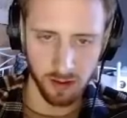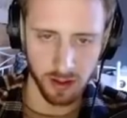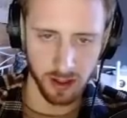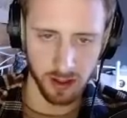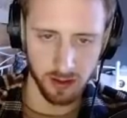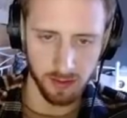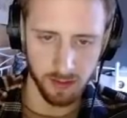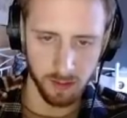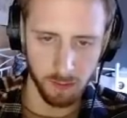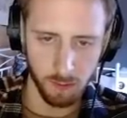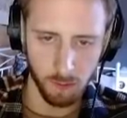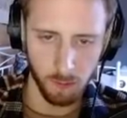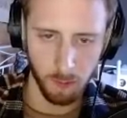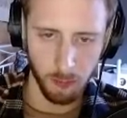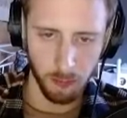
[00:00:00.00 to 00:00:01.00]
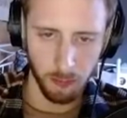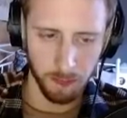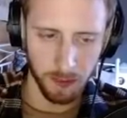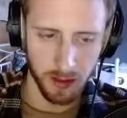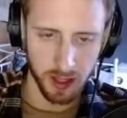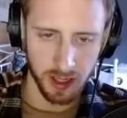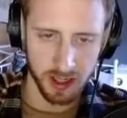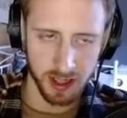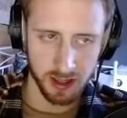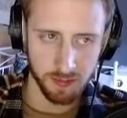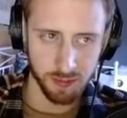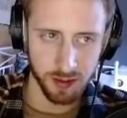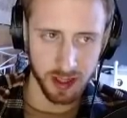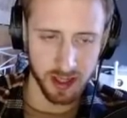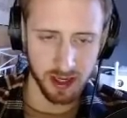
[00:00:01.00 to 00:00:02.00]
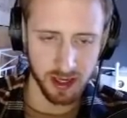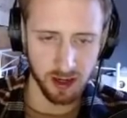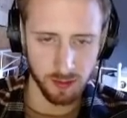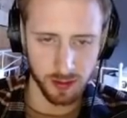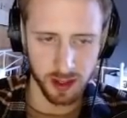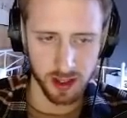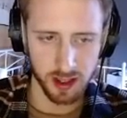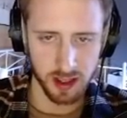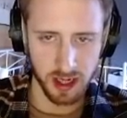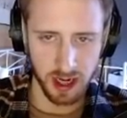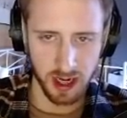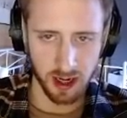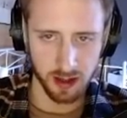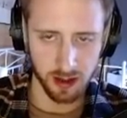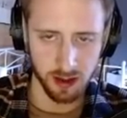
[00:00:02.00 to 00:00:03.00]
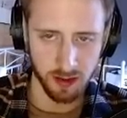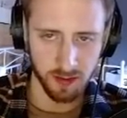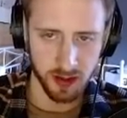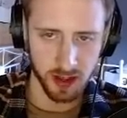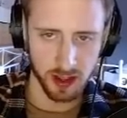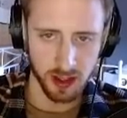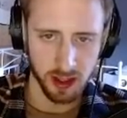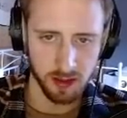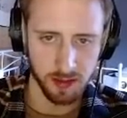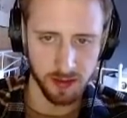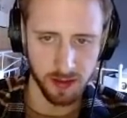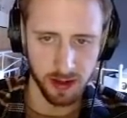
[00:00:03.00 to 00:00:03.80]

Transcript: her. He's in a pretty terrible position now. I don't know if this is going to be very